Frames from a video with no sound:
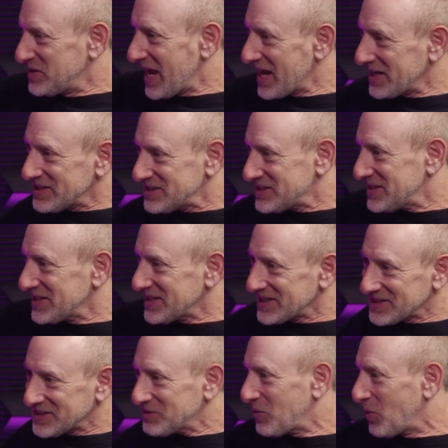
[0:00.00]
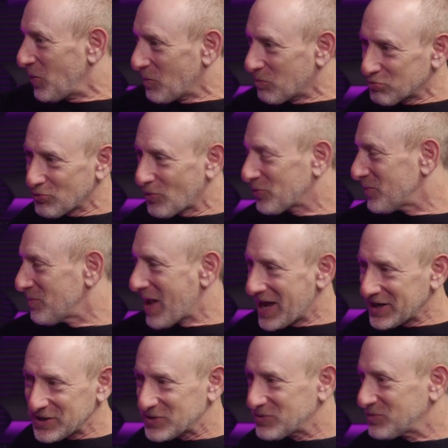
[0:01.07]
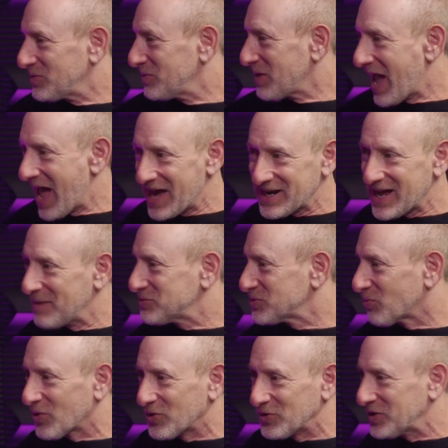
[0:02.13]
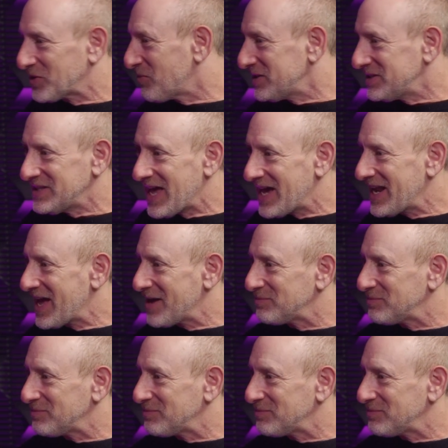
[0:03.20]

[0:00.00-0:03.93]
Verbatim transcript: you get into the whole programmatic ad ops world? Like when did that